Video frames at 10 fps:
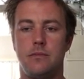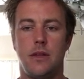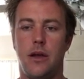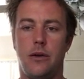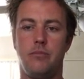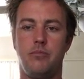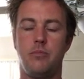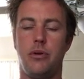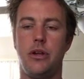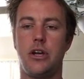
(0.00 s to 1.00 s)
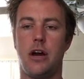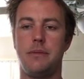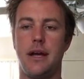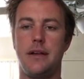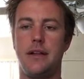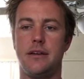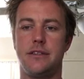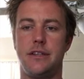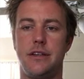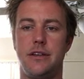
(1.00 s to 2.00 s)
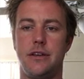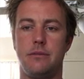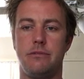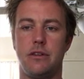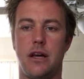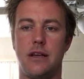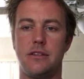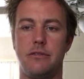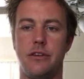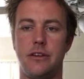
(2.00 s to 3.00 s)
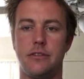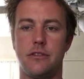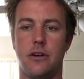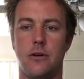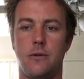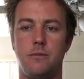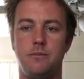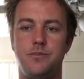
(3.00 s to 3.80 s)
they're pretty common ideas in Indian philosophy. So